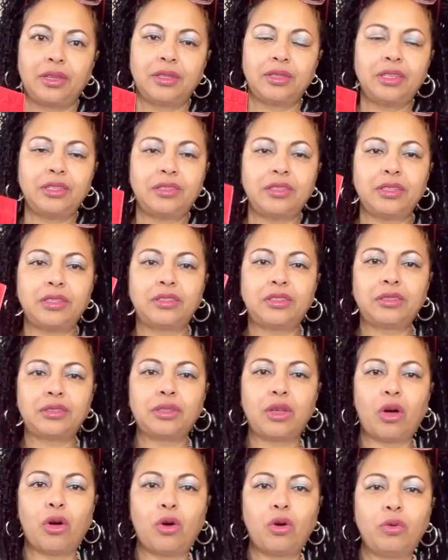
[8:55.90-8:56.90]

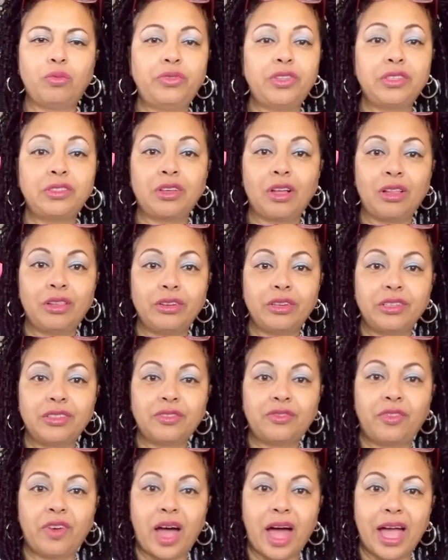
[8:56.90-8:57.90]
This color is
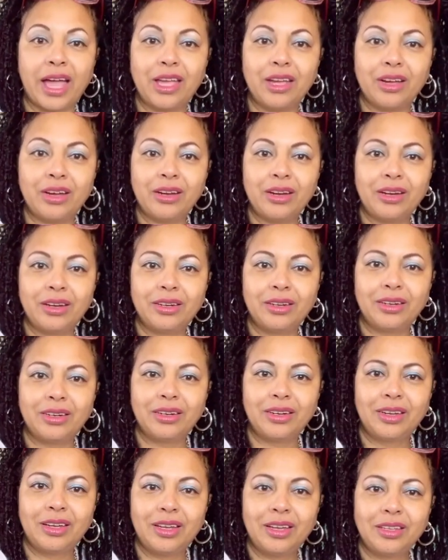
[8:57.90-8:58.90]
fire,
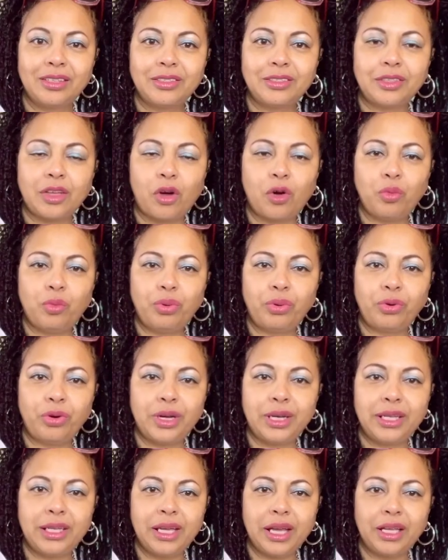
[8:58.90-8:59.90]
so
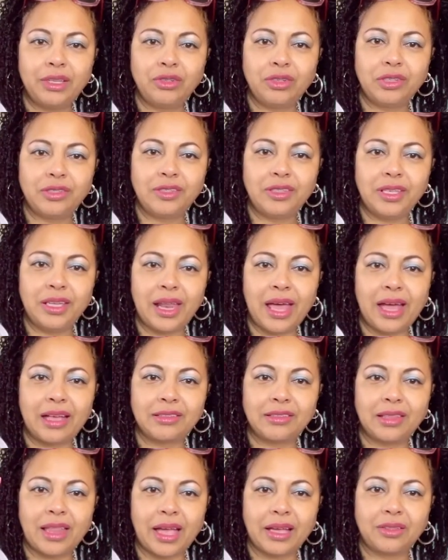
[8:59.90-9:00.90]
pretty, and you can see it
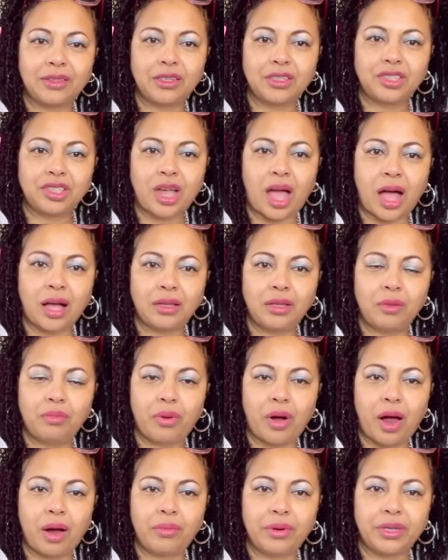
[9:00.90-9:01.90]
has like the chocolate
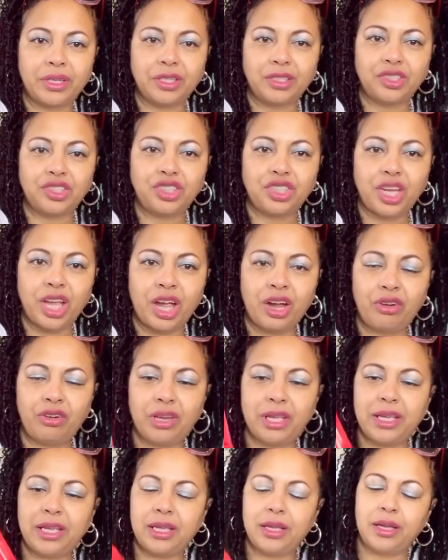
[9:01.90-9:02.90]
bar, but in
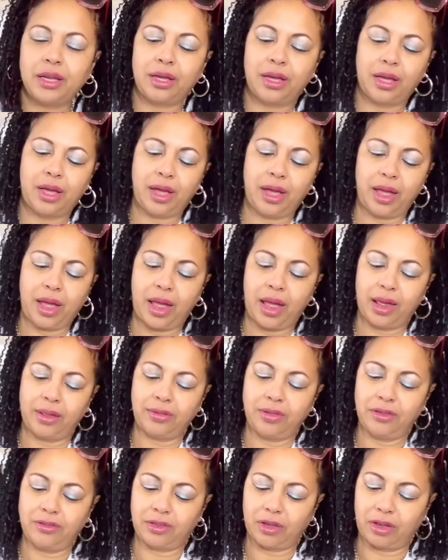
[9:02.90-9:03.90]
cherry, and these